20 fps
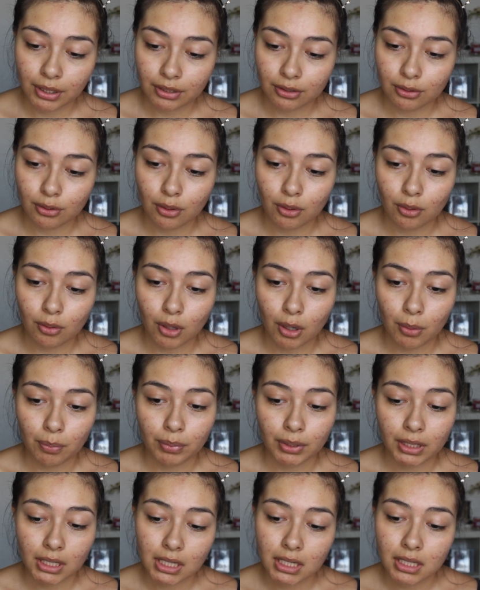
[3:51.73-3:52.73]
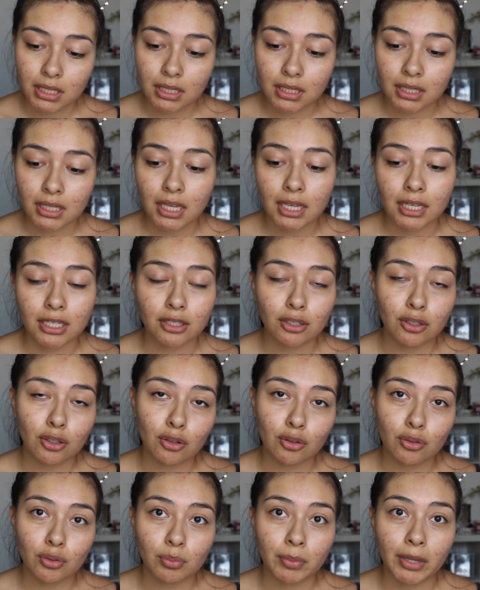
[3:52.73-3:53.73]
so please
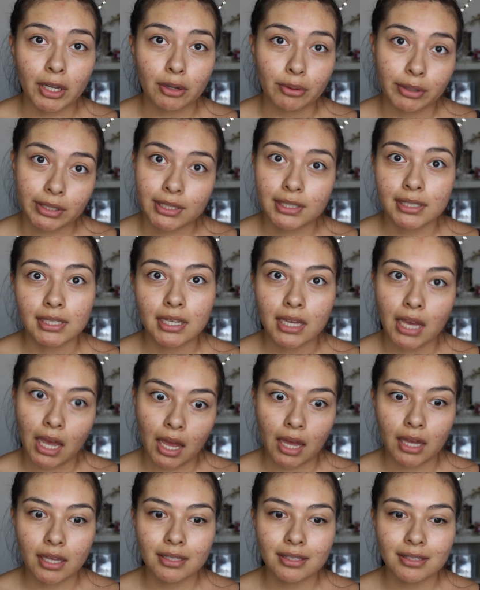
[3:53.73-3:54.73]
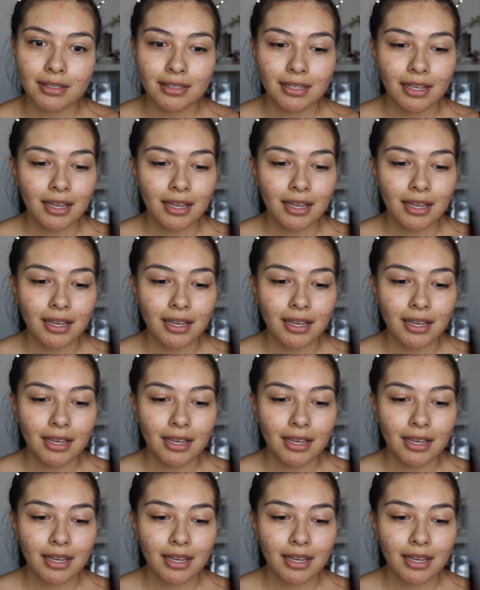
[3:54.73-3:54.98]
excuse my crusty ass.